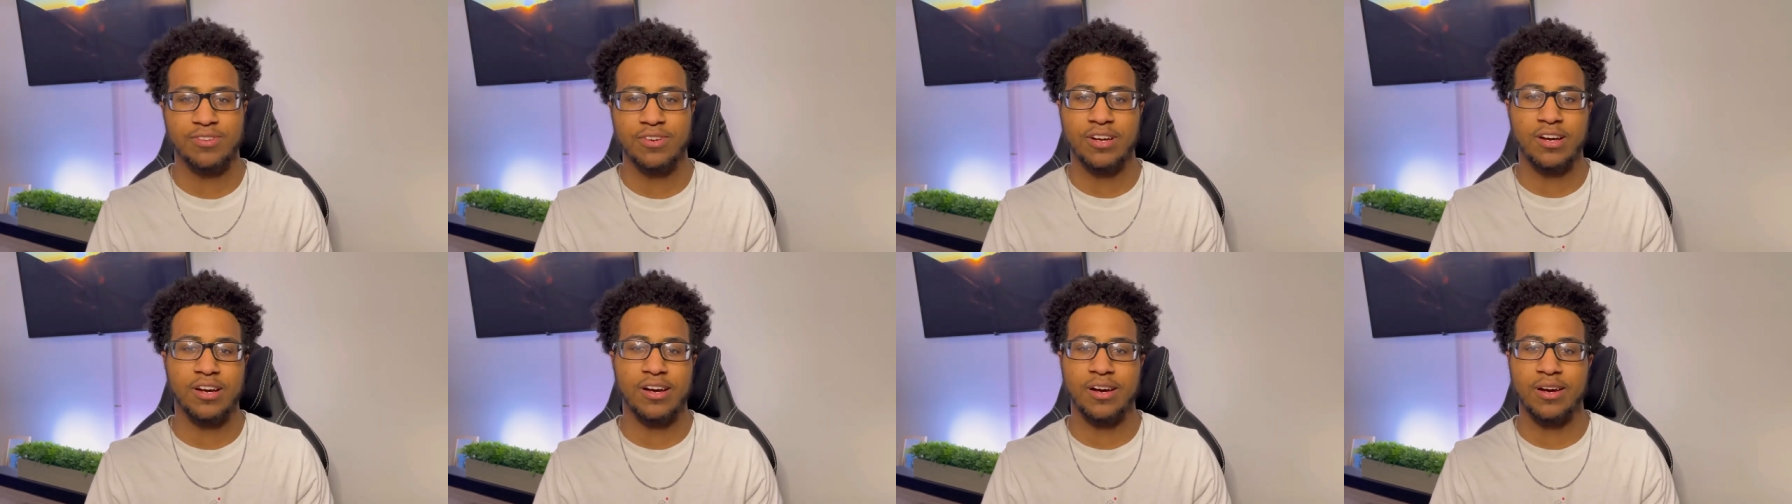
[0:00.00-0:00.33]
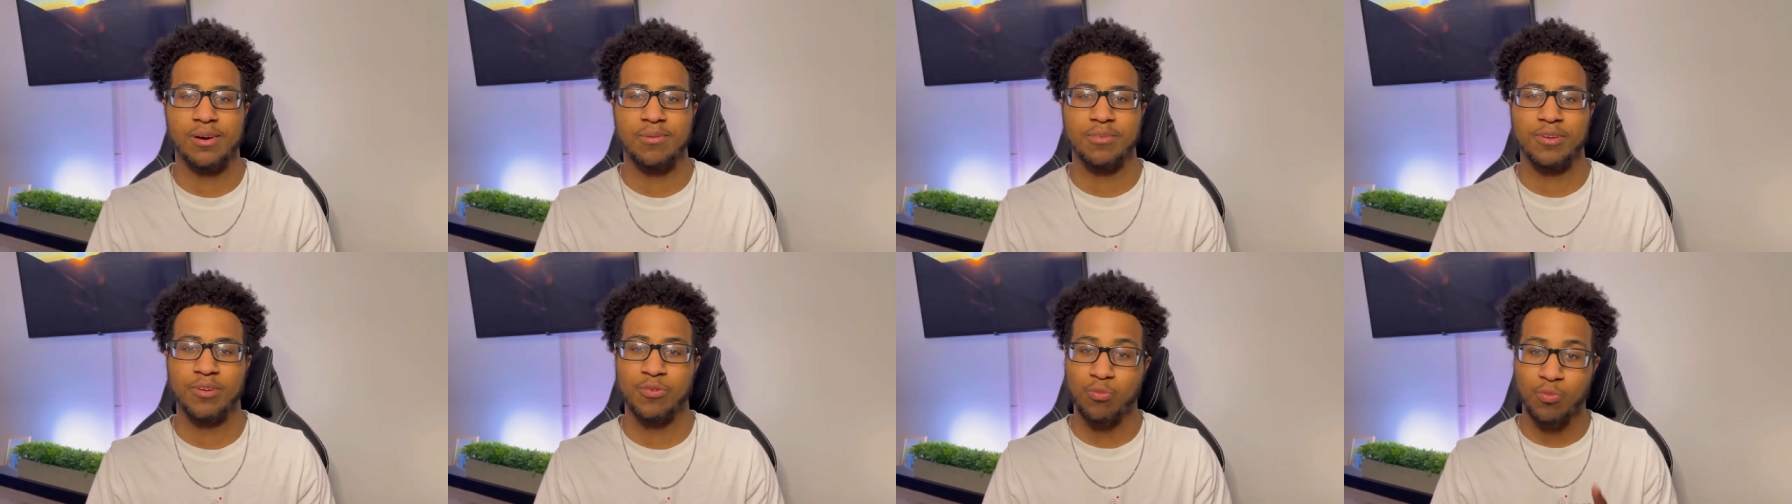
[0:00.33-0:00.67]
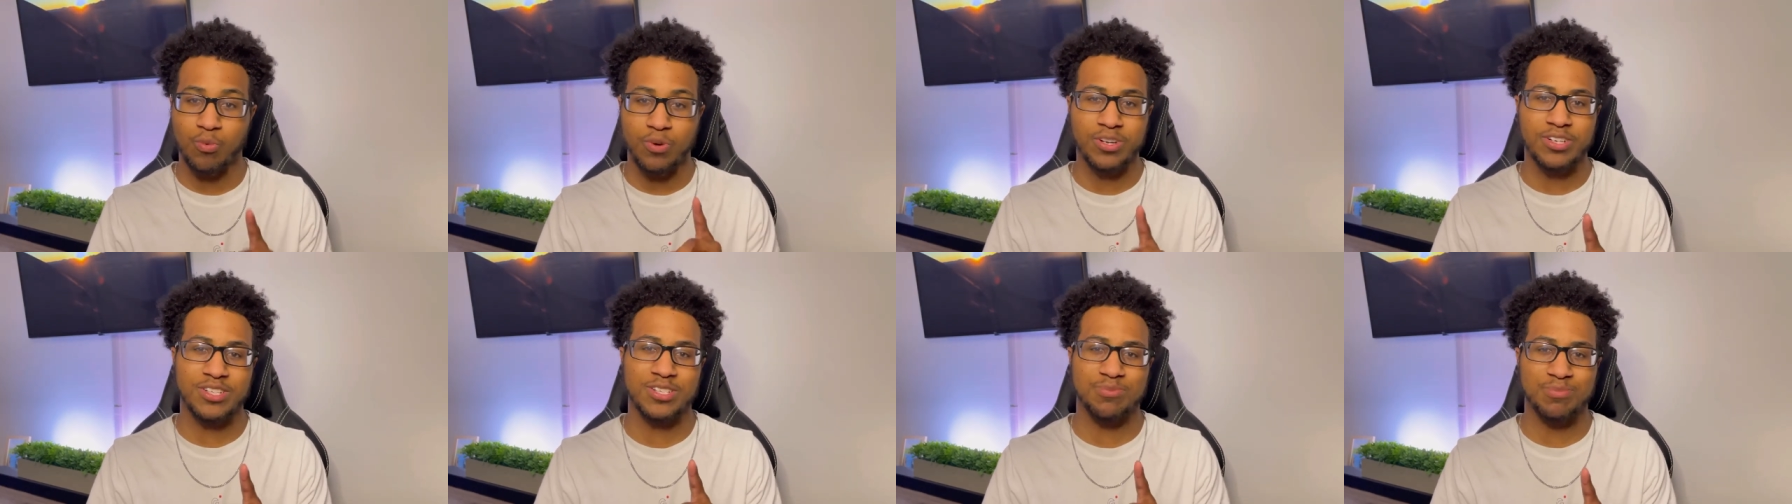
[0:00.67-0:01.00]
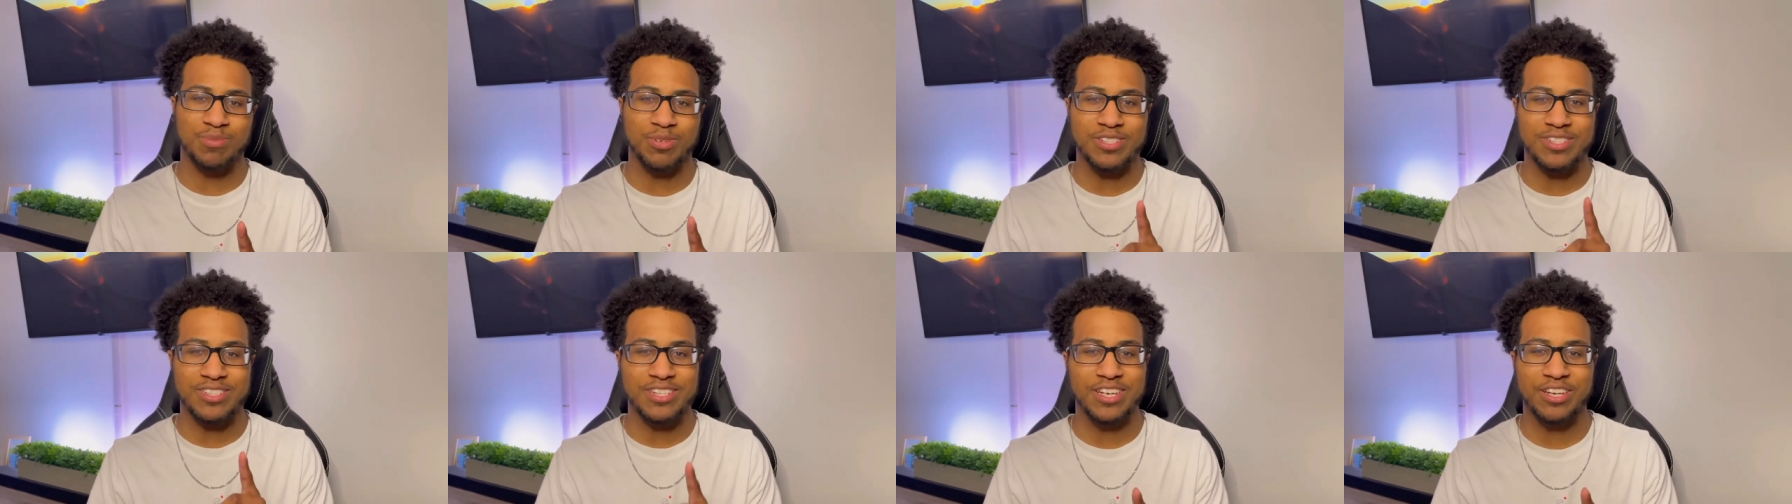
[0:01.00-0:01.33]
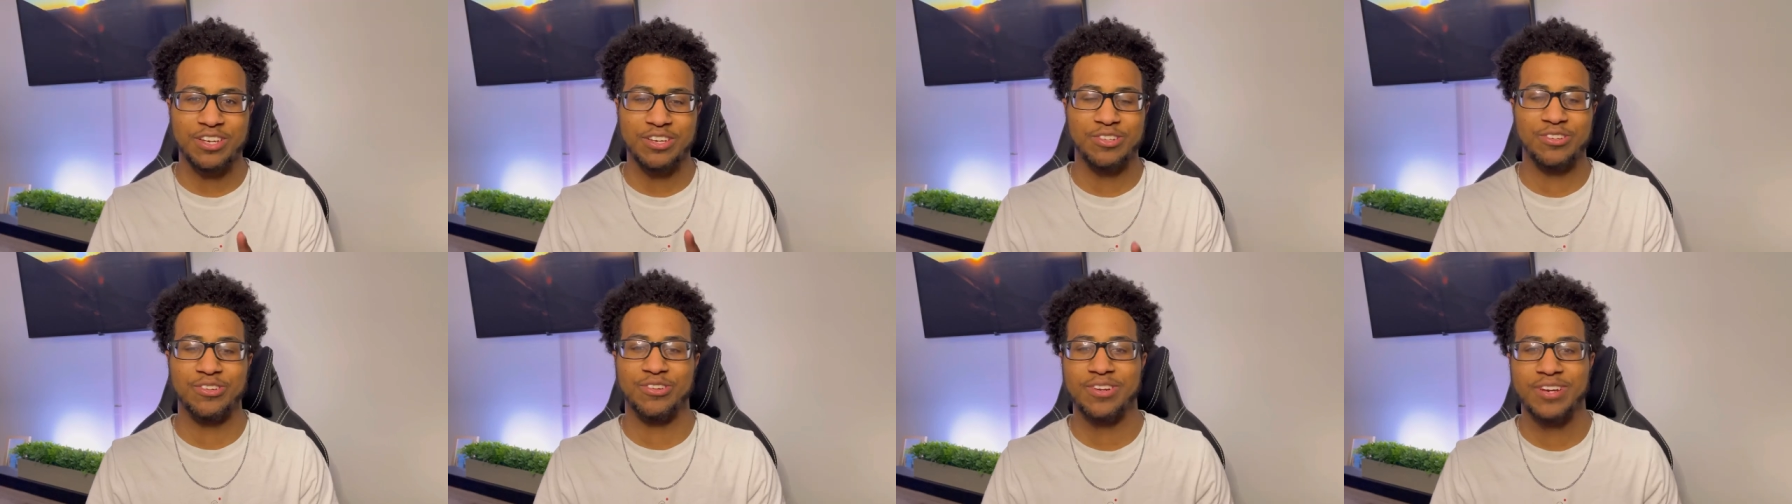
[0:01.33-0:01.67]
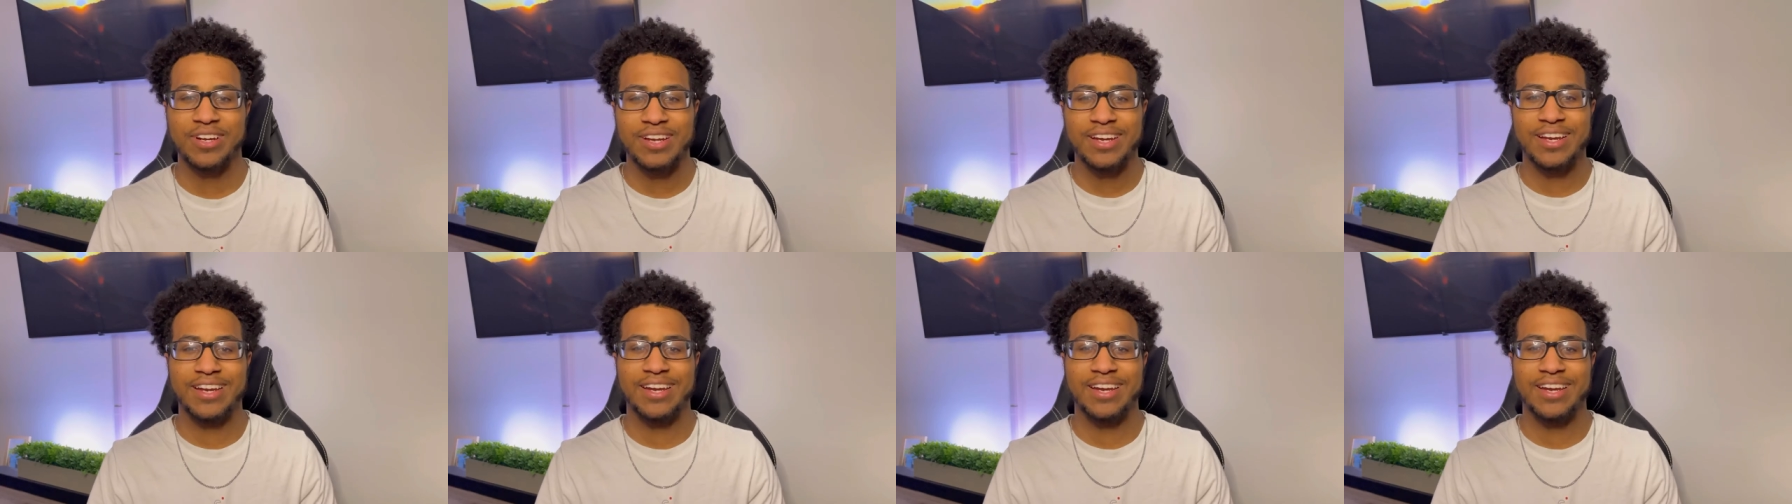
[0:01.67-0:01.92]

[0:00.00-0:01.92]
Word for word: um, and one particular, particular,